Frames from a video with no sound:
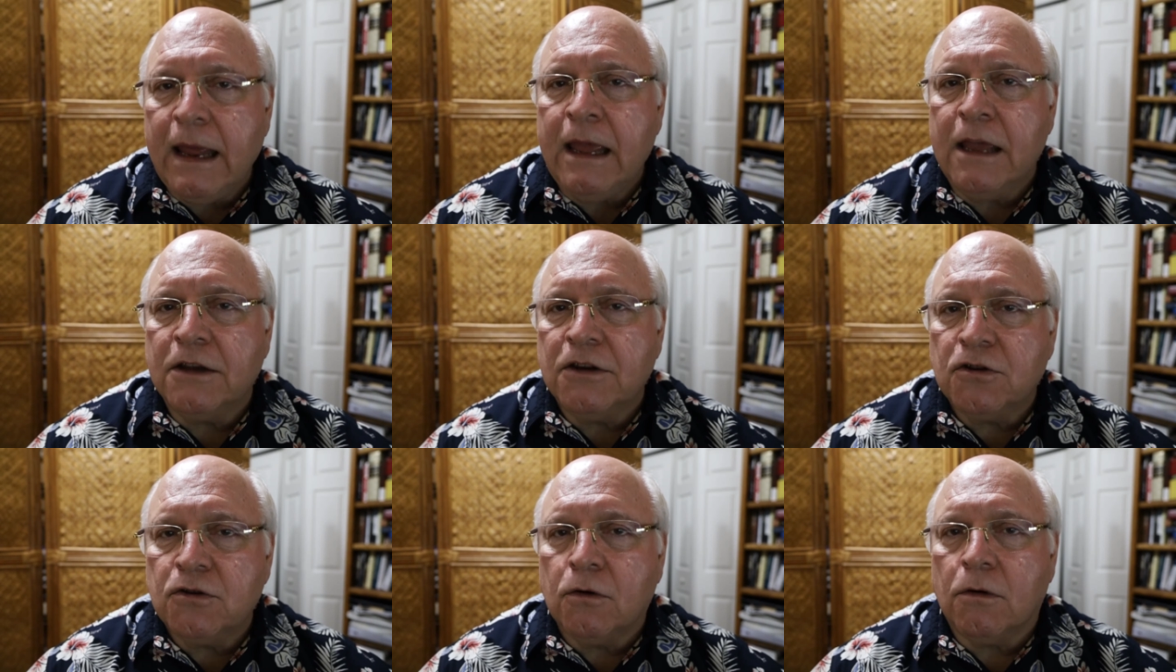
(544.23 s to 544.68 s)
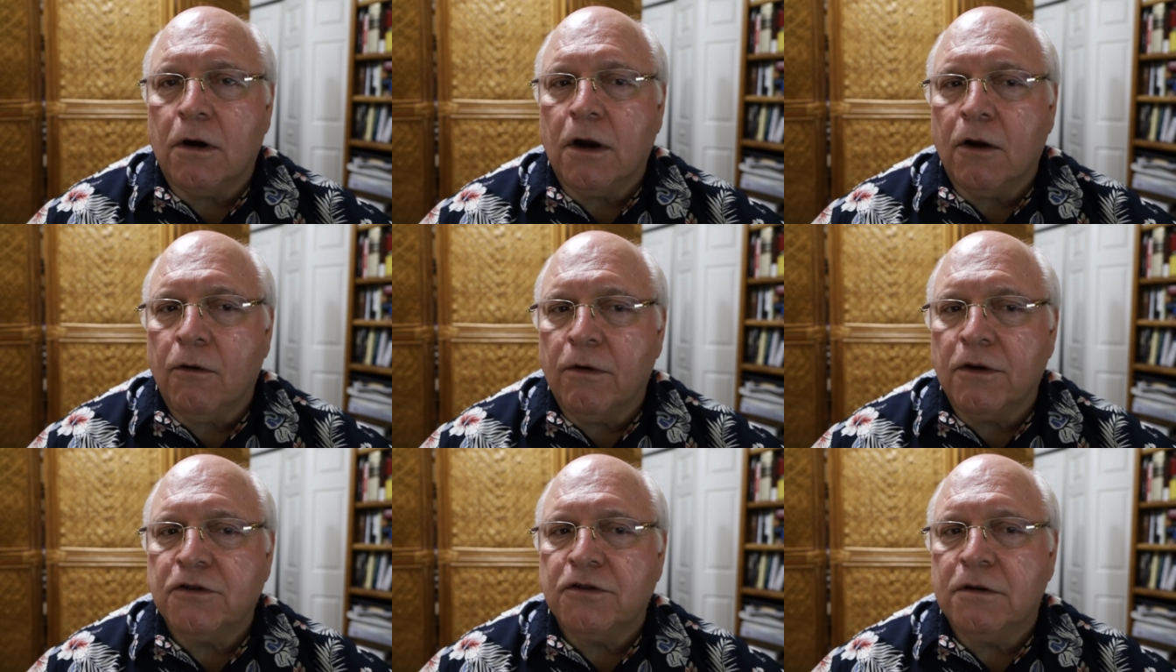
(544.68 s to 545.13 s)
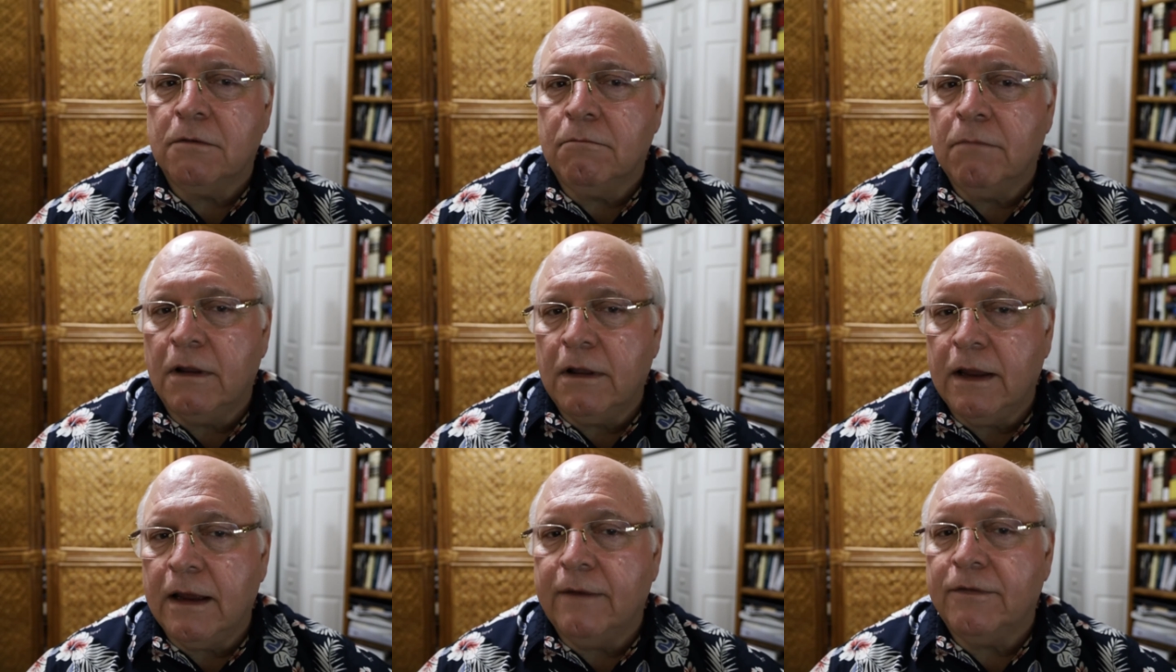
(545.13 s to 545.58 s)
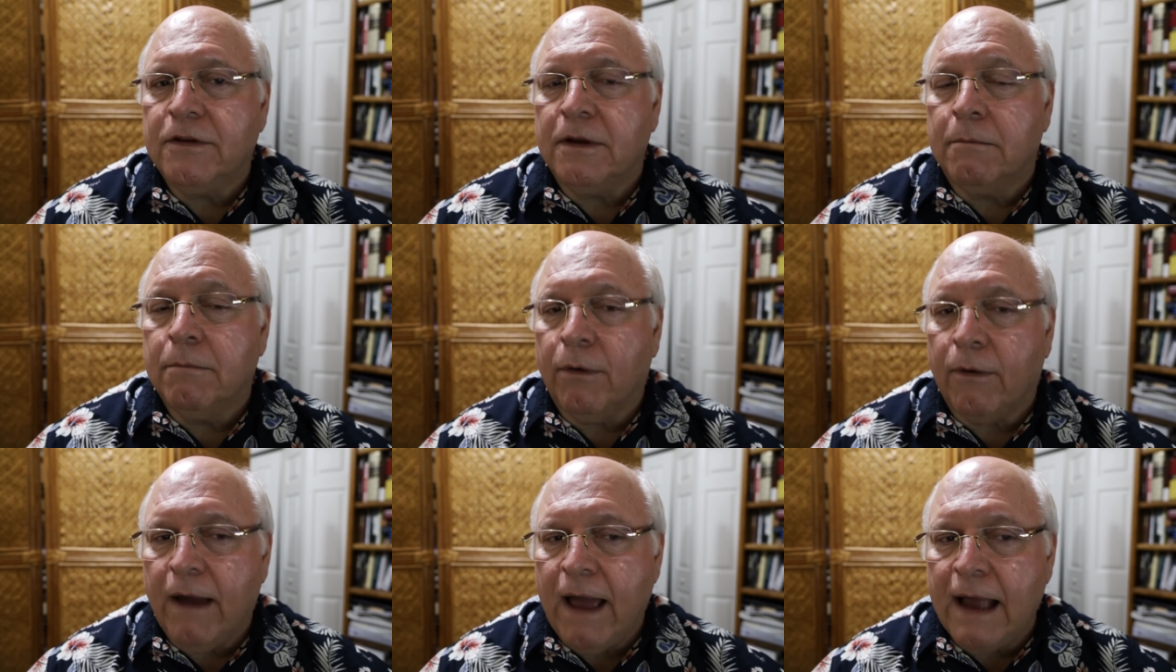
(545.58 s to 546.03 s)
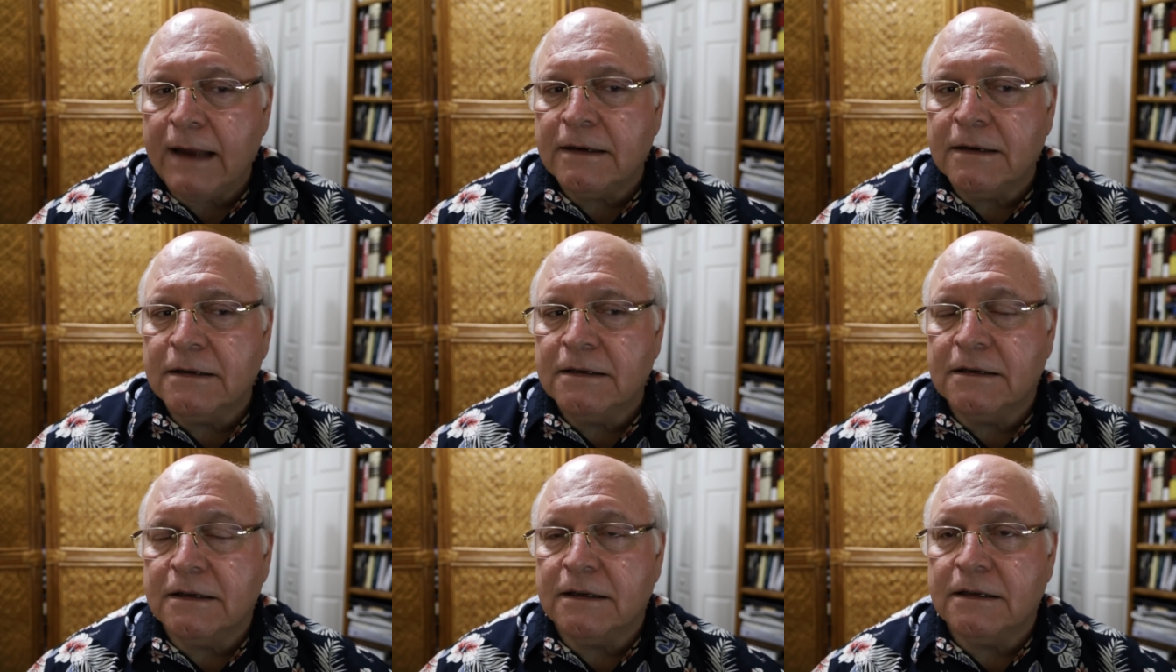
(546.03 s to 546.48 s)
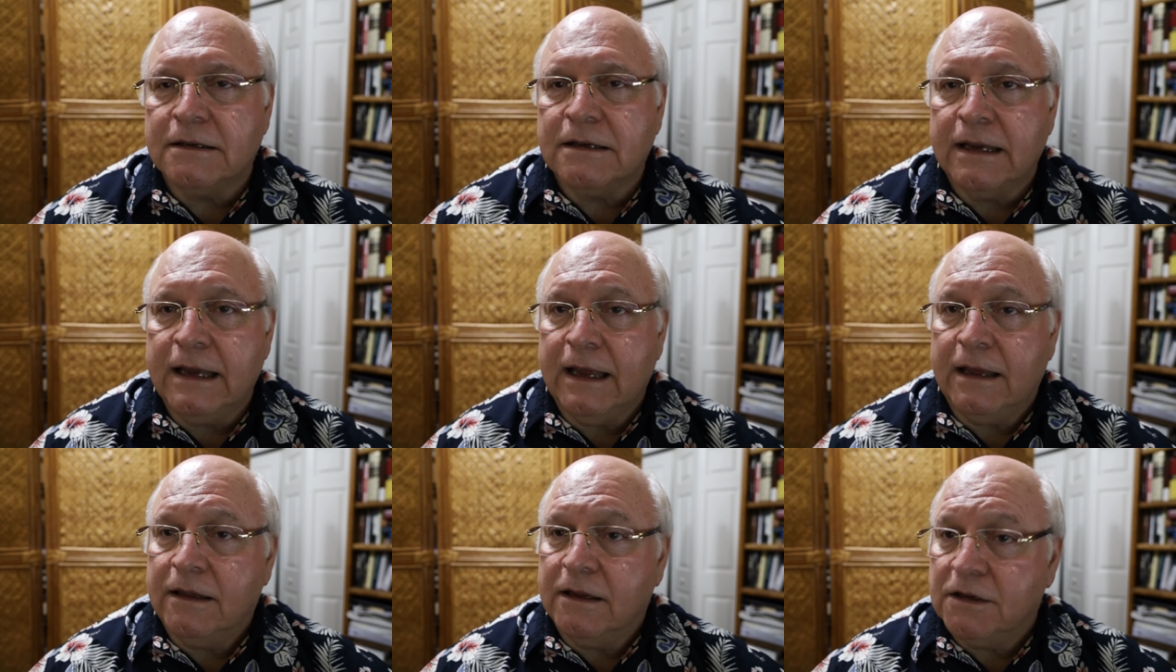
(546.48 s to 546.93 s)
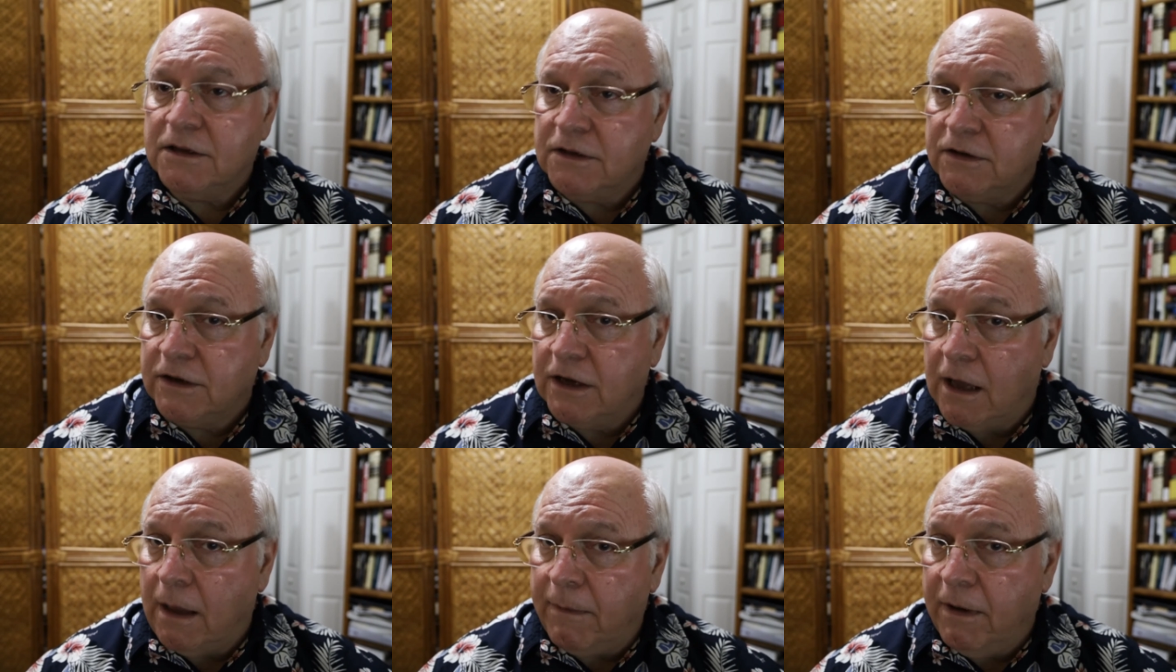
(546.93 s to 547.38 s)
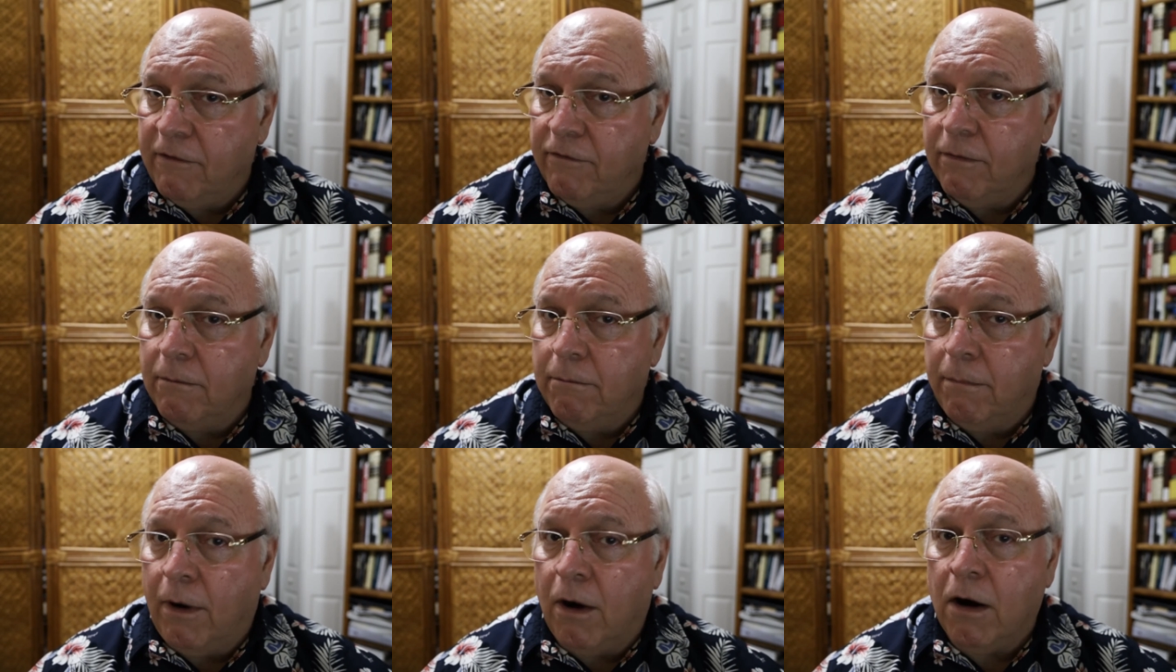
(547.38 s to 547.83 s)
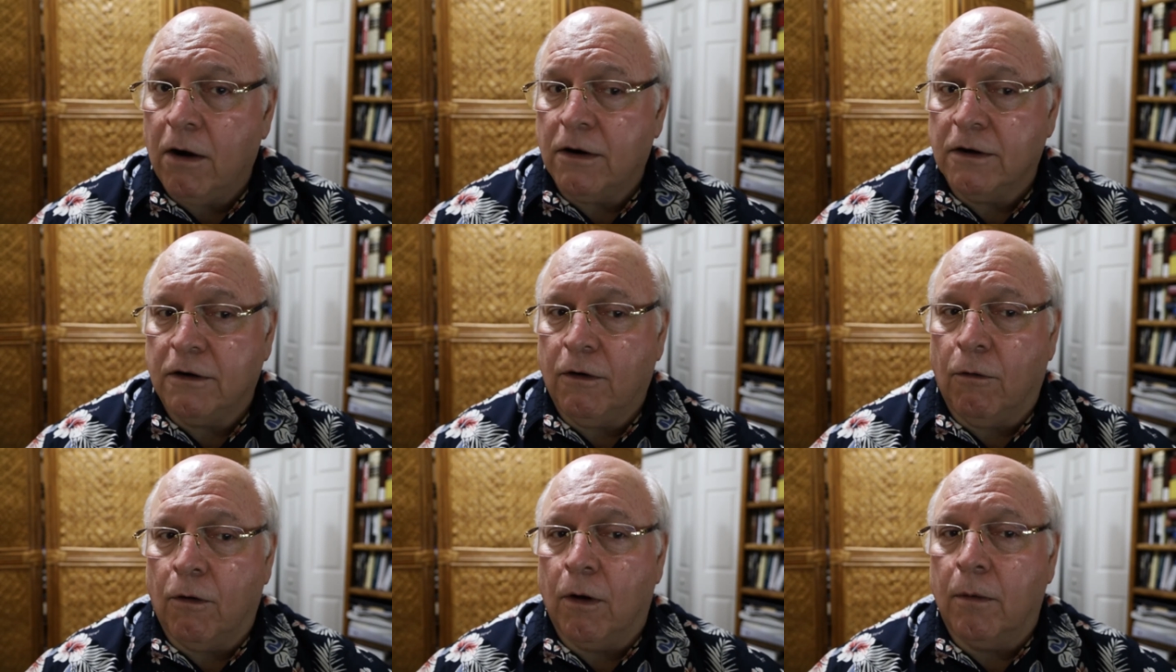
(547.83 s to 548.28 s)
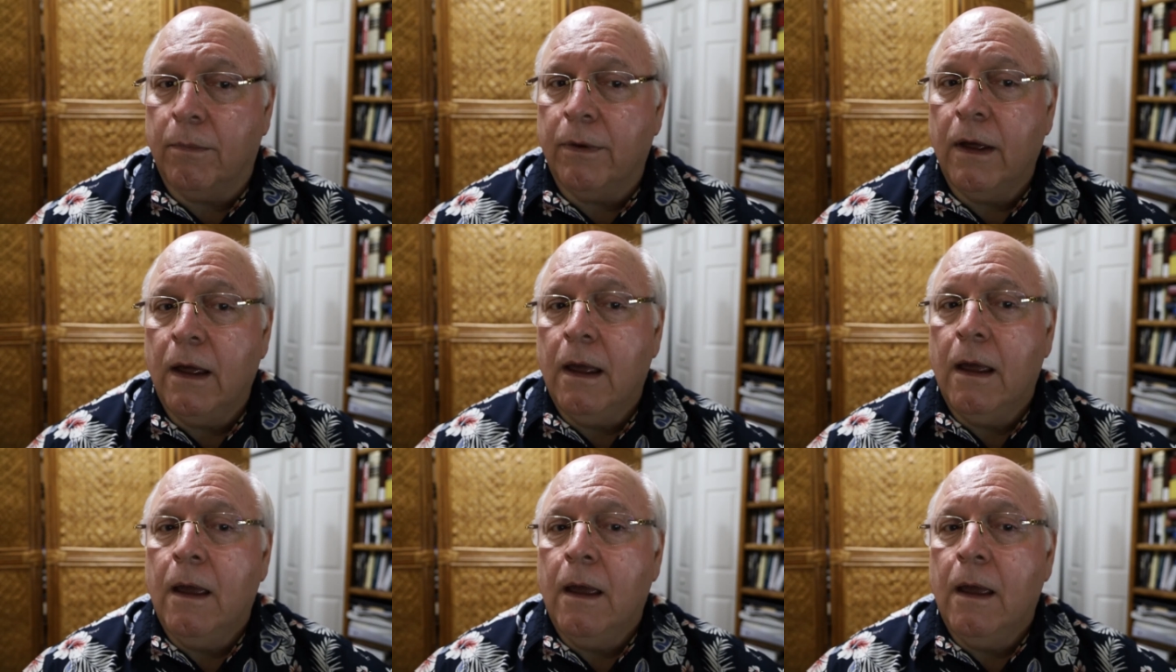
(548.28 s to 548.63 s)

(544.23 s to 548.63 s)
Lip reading: historic Christian beliefs and practices, again, this is coming from Barna Group,